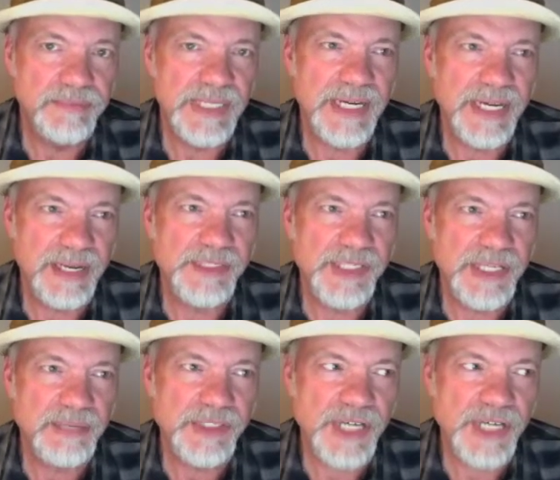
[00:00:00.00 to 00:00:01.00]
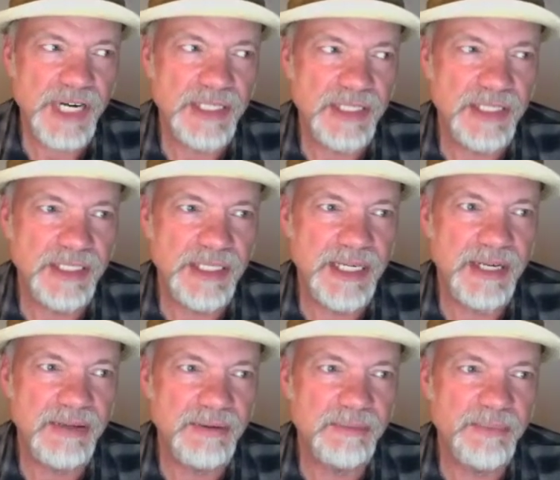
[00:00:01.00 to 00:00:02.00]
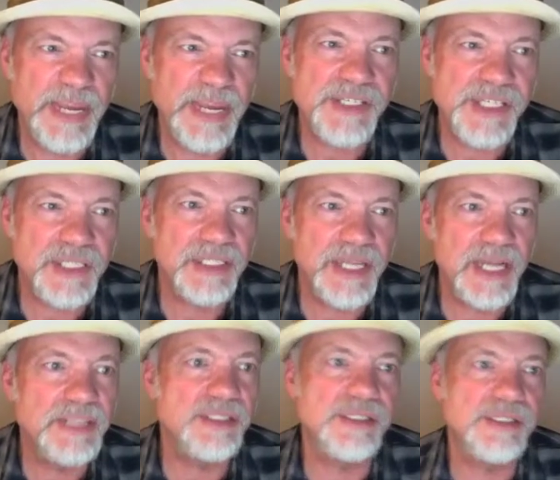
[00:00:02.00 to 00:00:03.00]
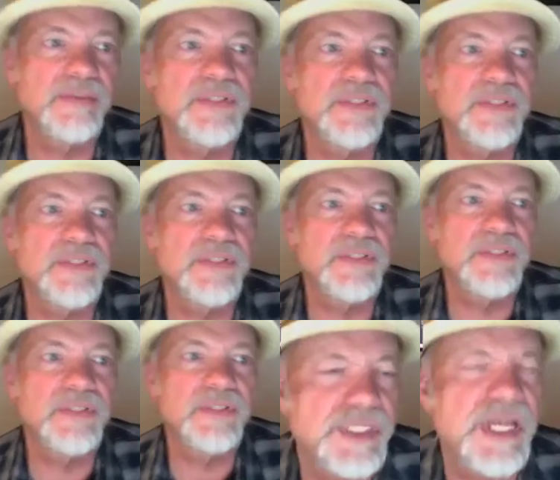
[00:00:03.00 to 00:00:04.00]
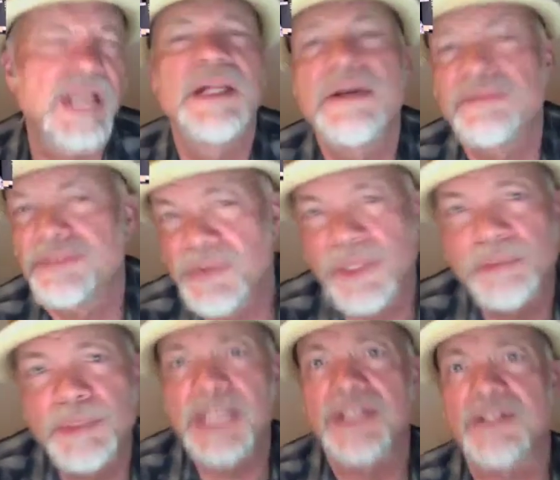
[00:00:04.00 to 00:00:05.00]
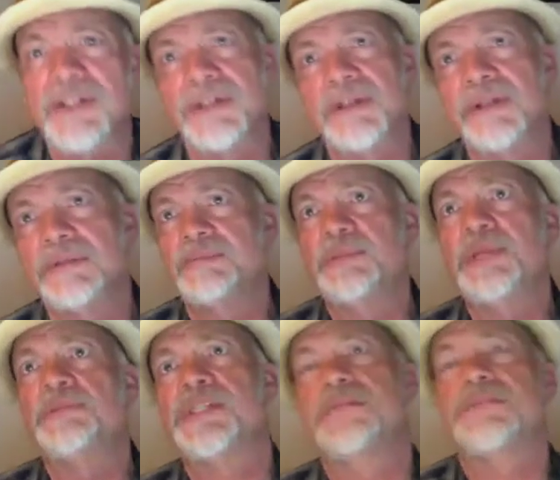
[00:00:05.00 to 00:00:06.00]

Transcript: Yeah, I'm trying to think. Basically, I just love a good story. I love Frederick Buechner.